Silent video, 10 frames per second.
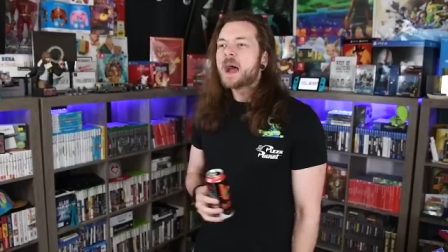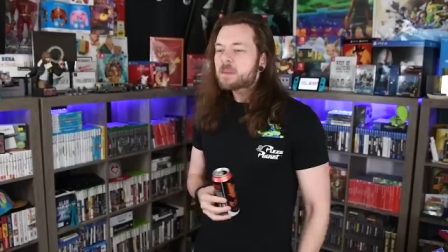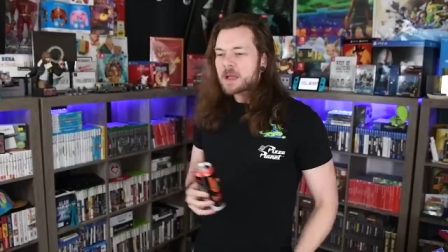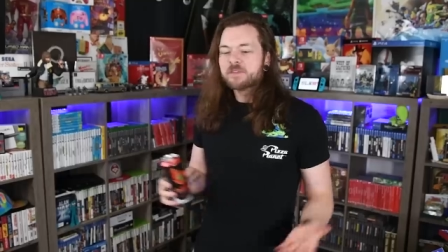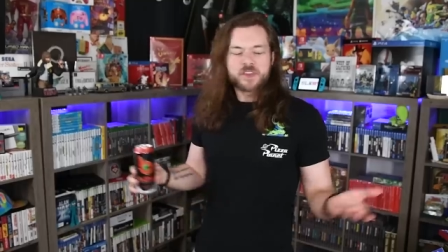I
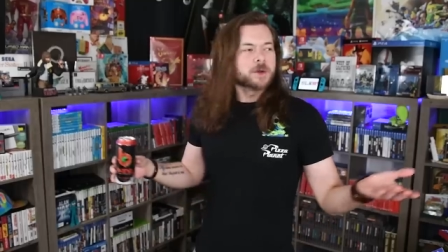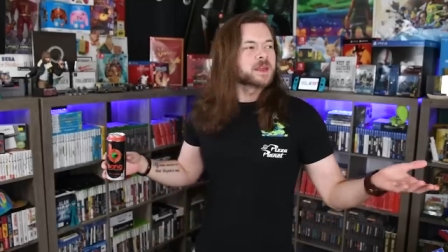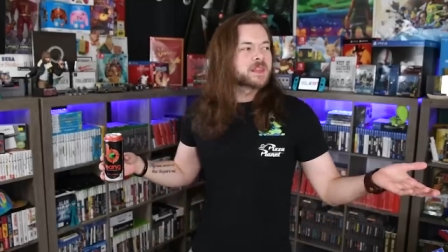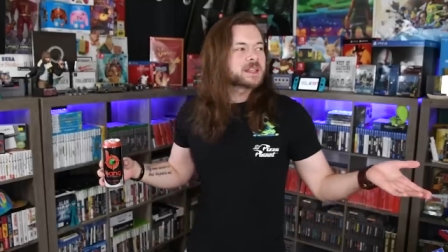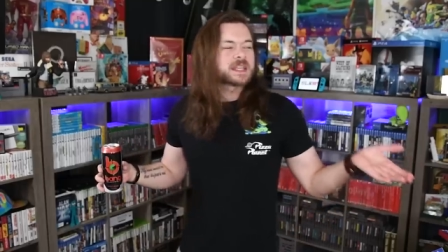I'm
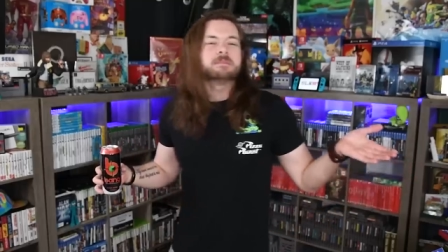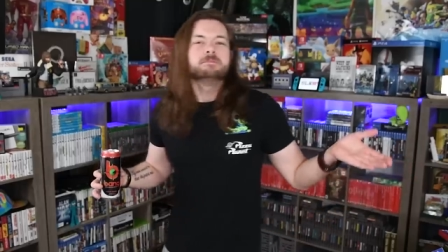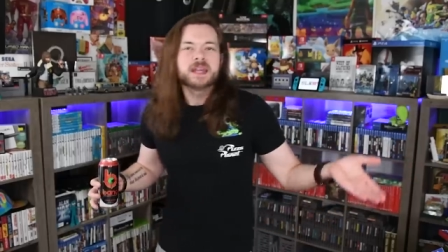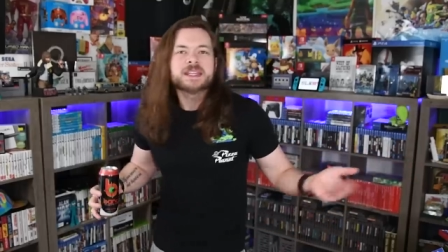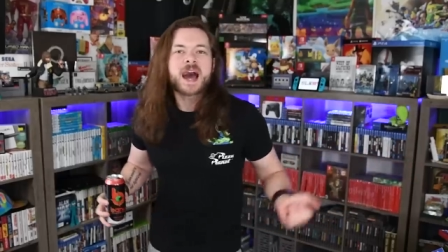filming this at
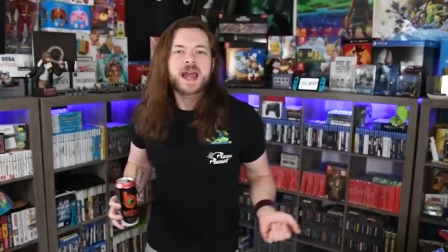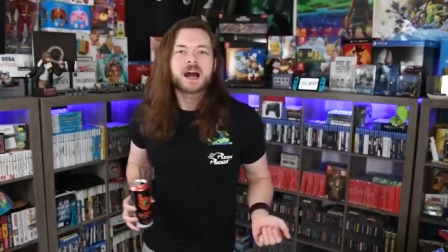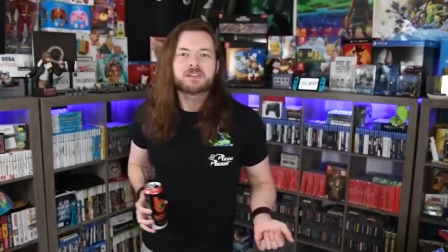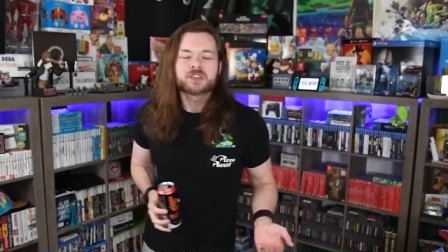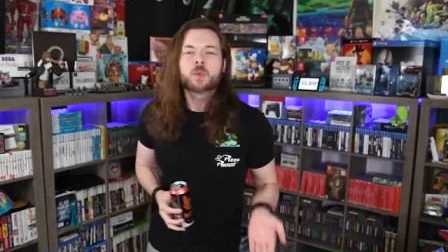midnight
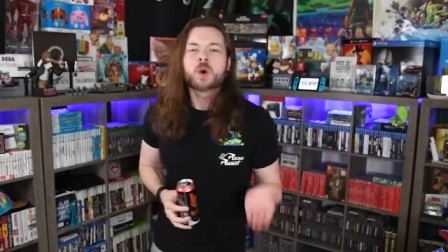after